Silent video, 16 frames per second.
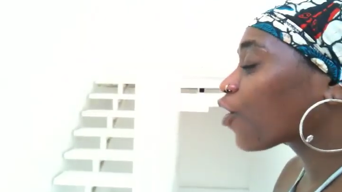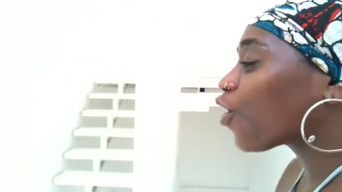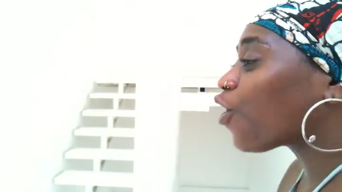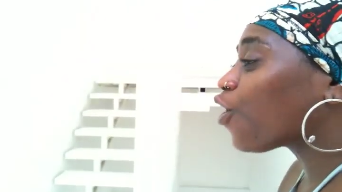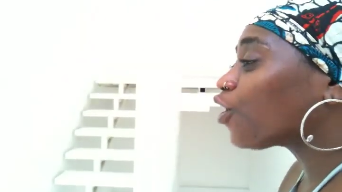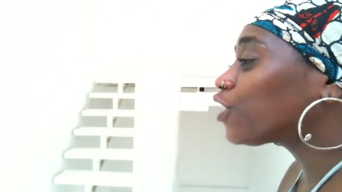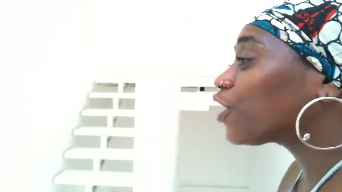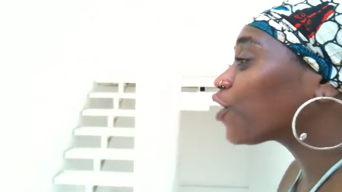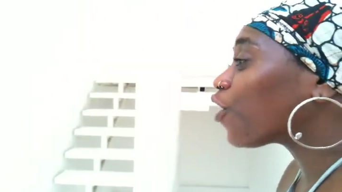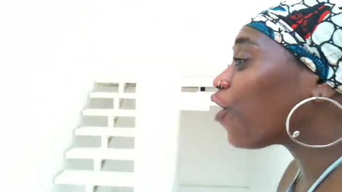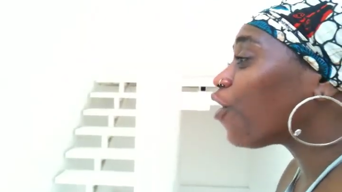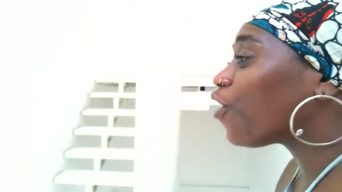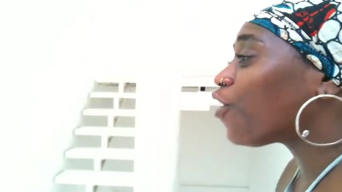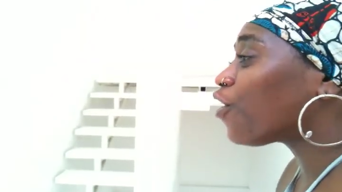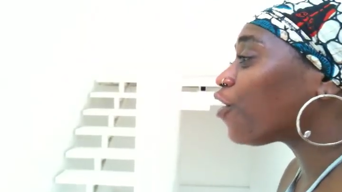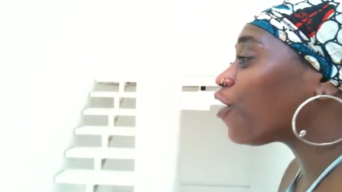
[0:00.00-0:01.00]
Calling
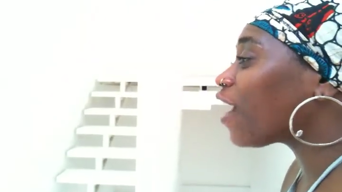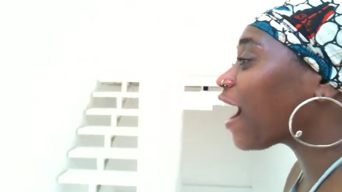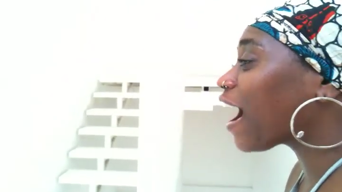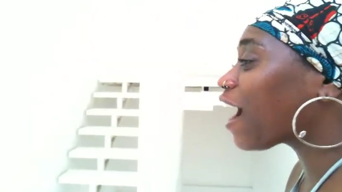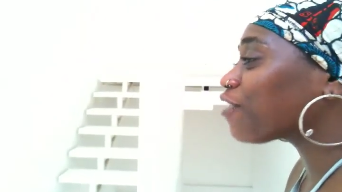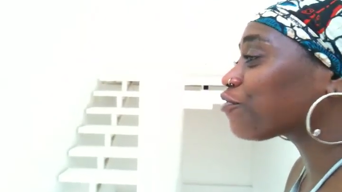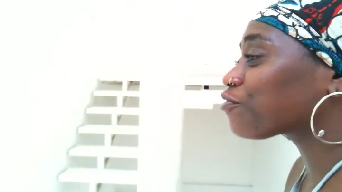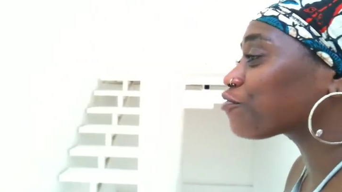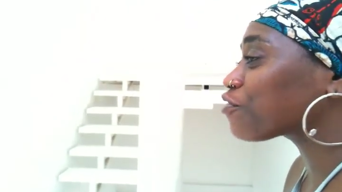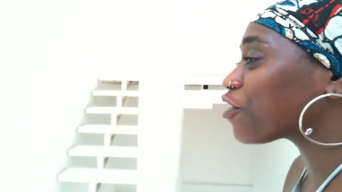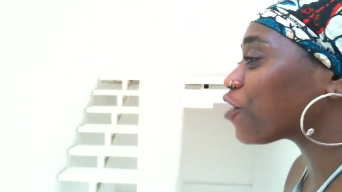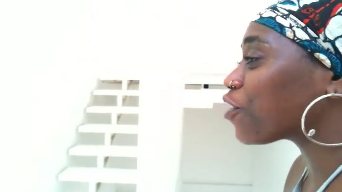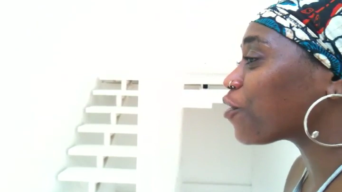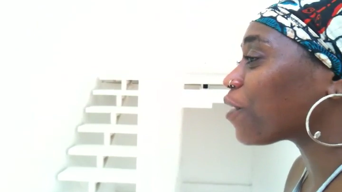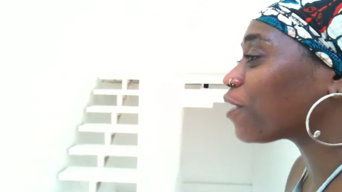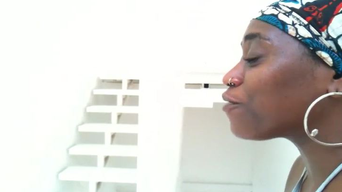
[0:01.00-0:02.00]
all
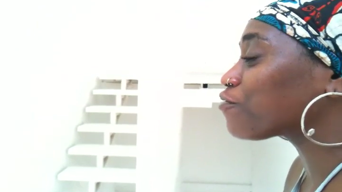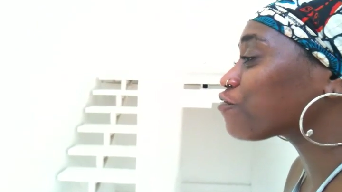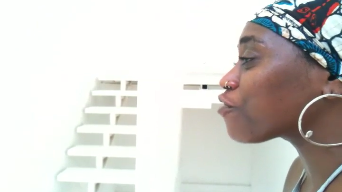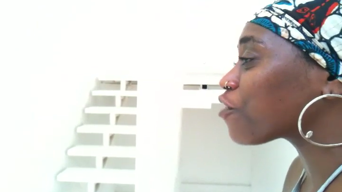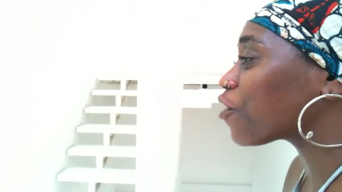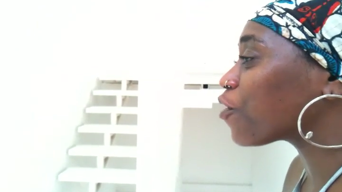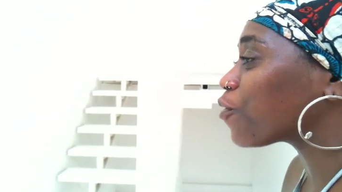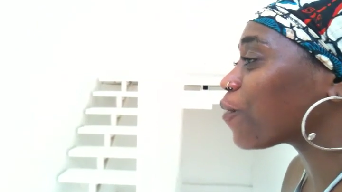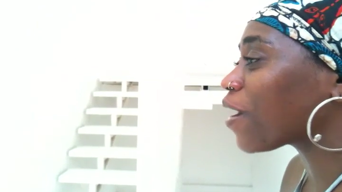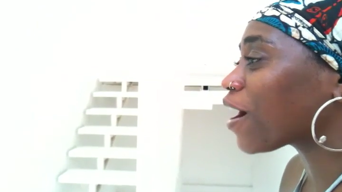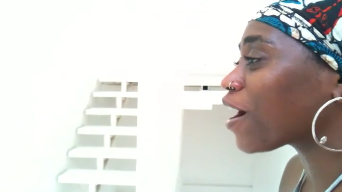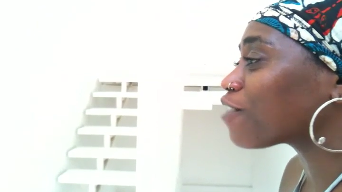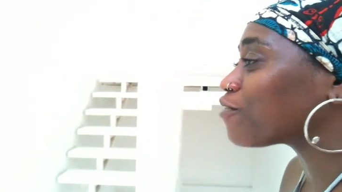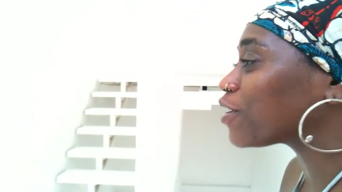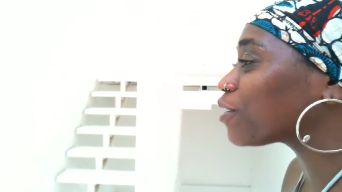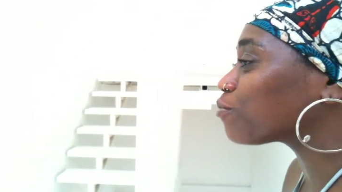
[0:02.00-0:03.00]
Afro and
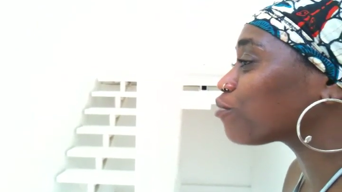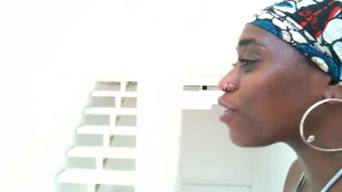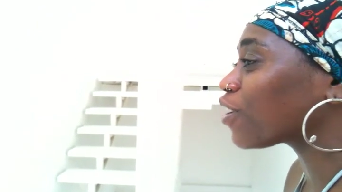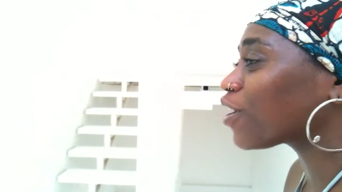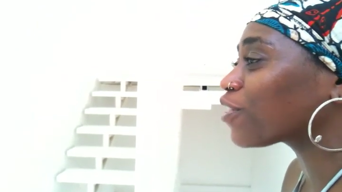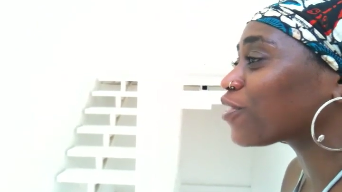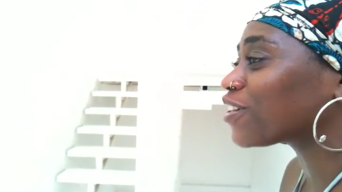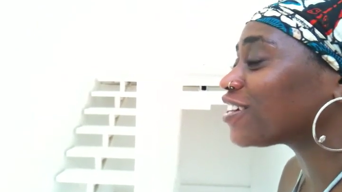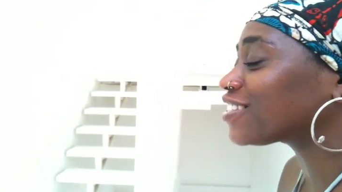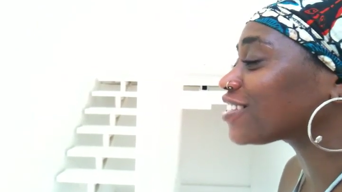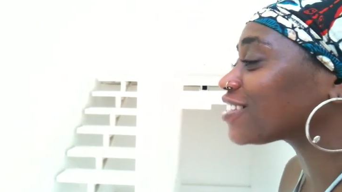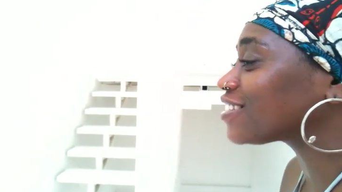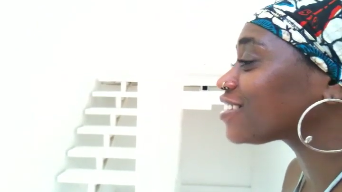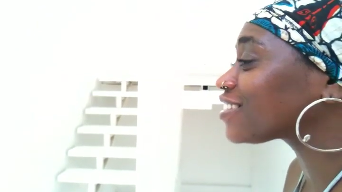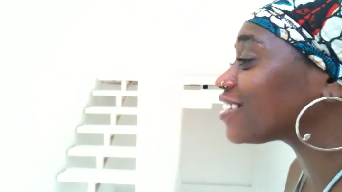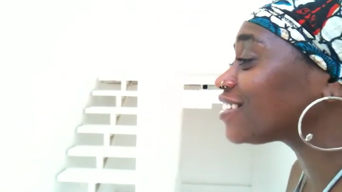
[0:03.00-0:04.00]
fro-wearing brothers
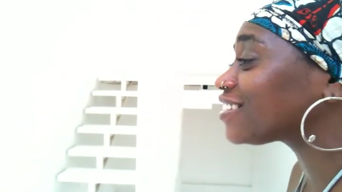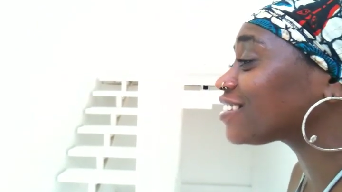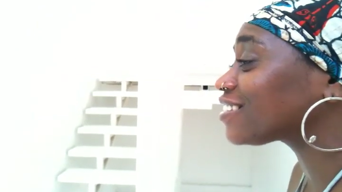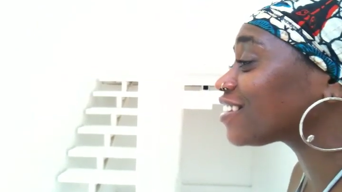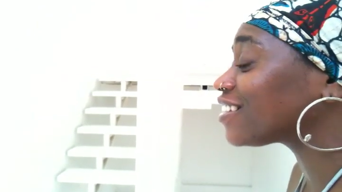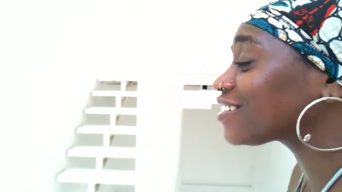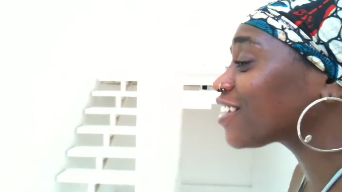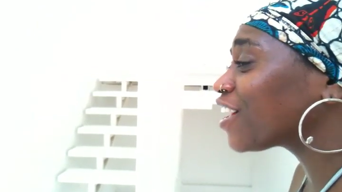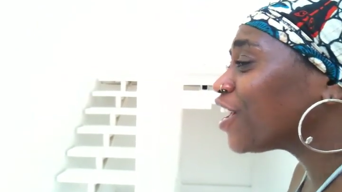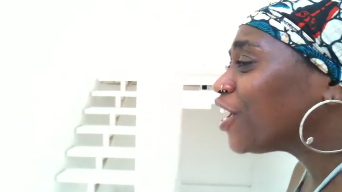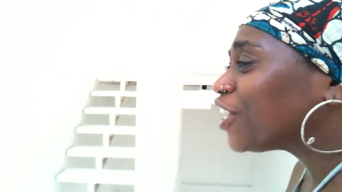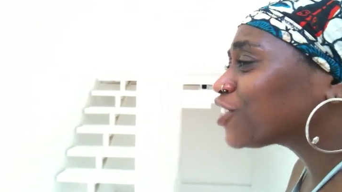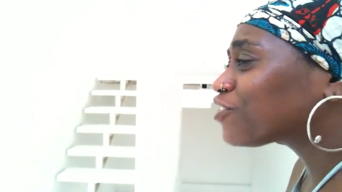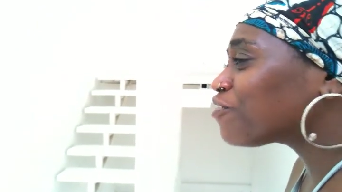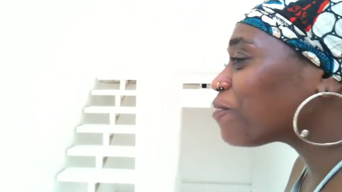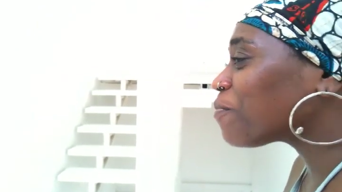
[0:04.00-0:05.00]
and sisters
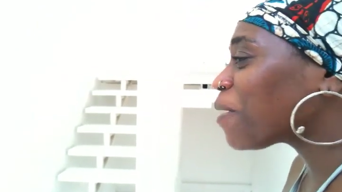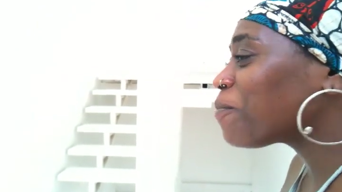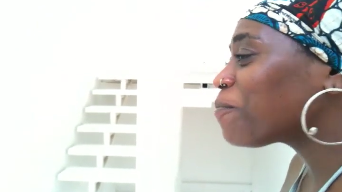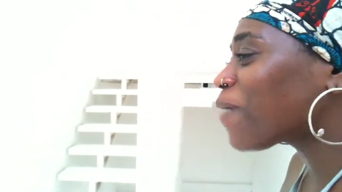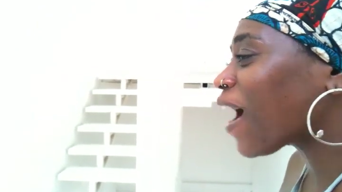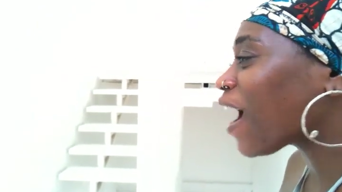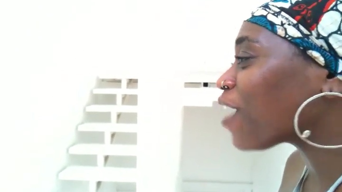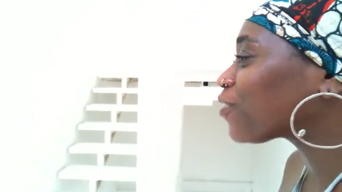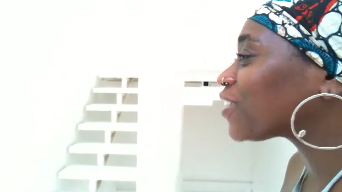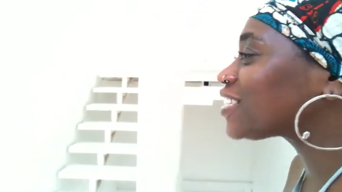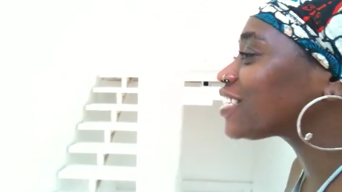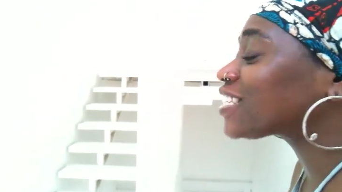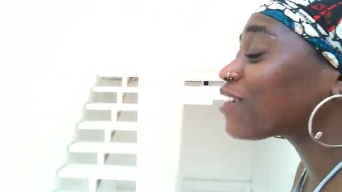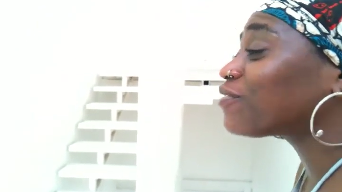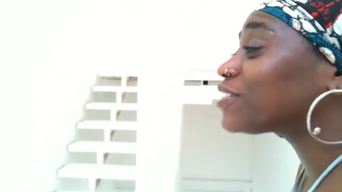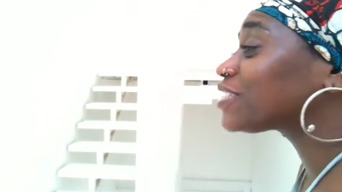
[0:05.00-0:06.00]
to remember how the
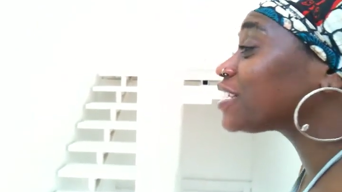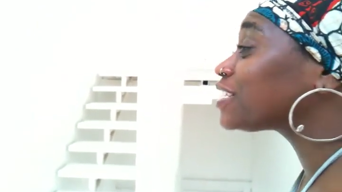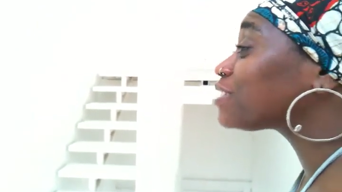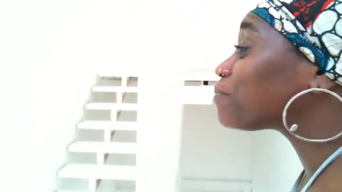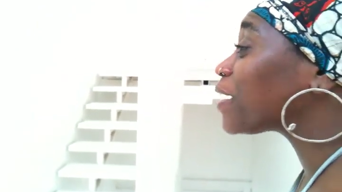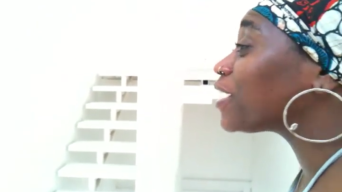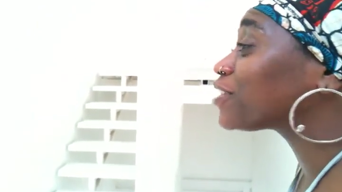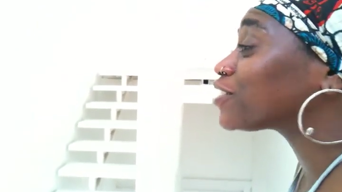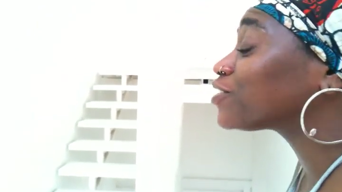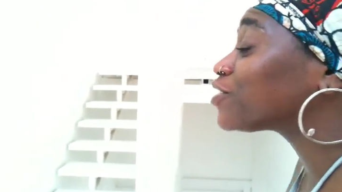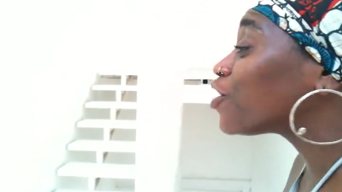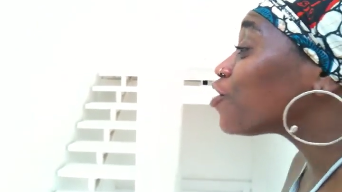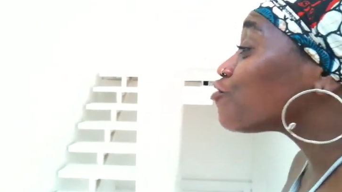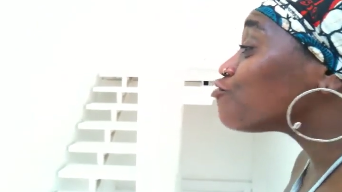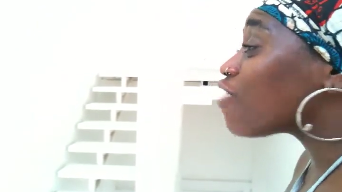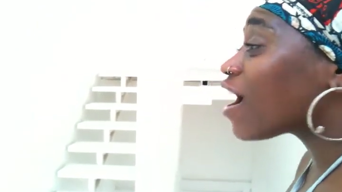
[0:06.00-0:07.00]
70s made us
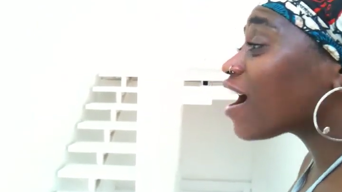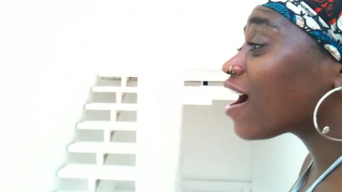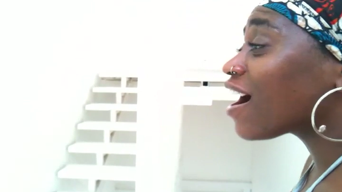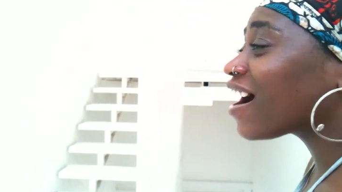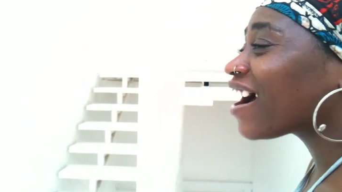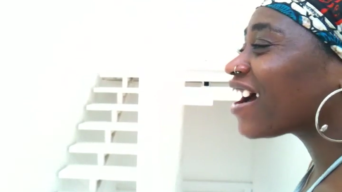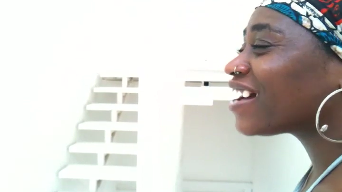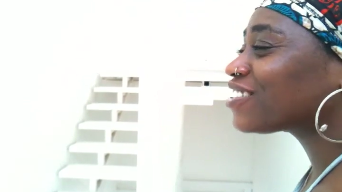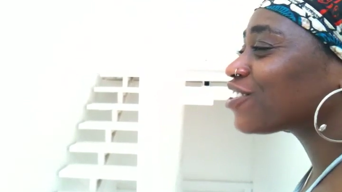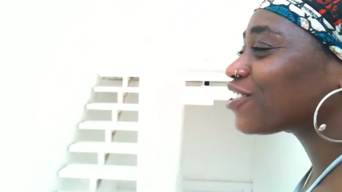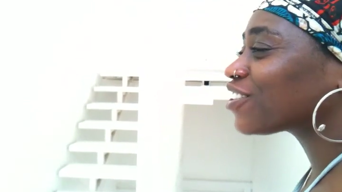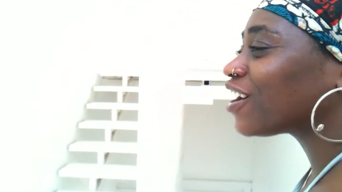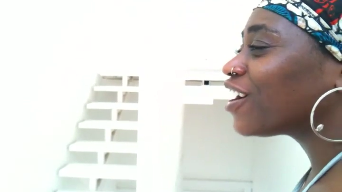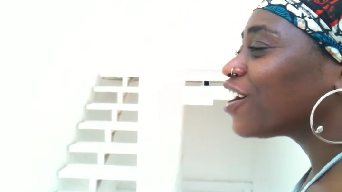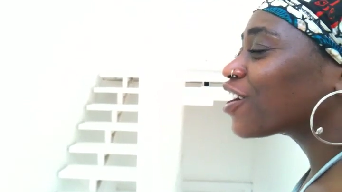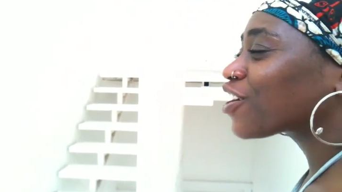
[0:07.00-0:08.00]
ride on
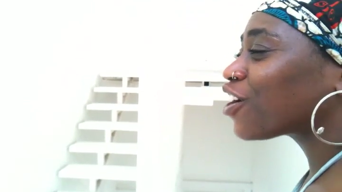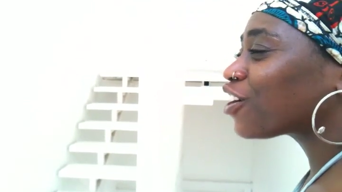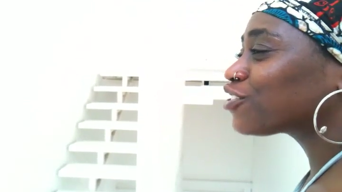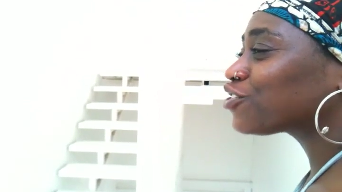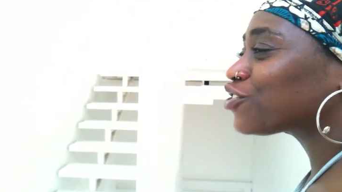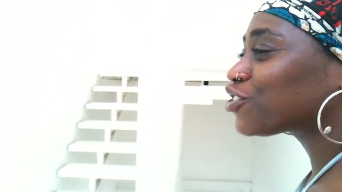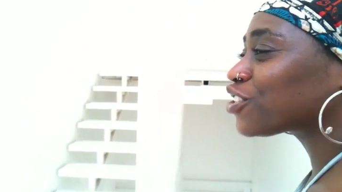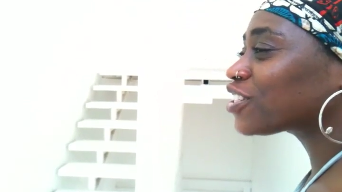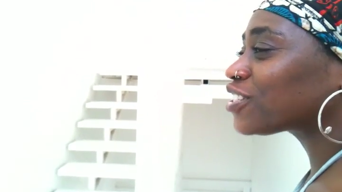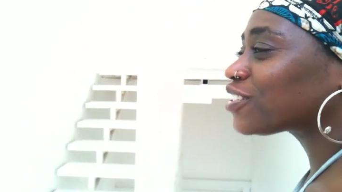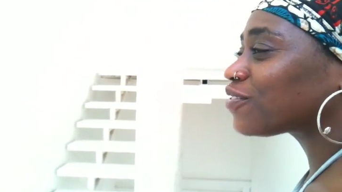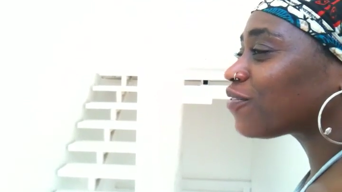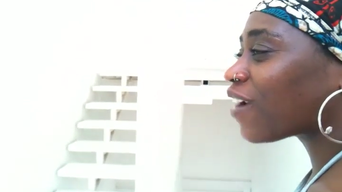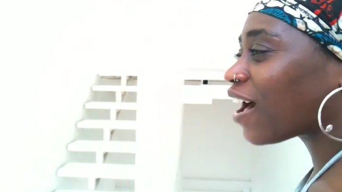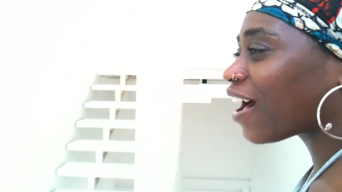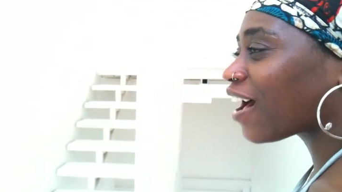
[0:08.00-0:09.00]
a conscious
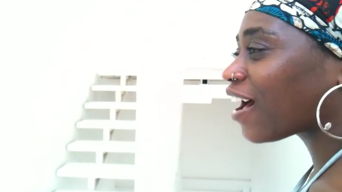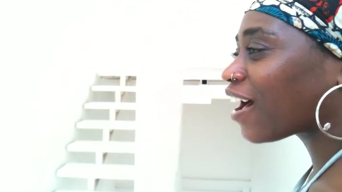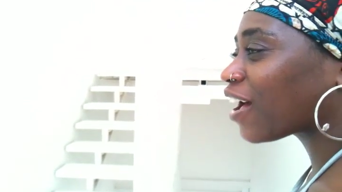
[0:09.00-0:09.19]
vibe.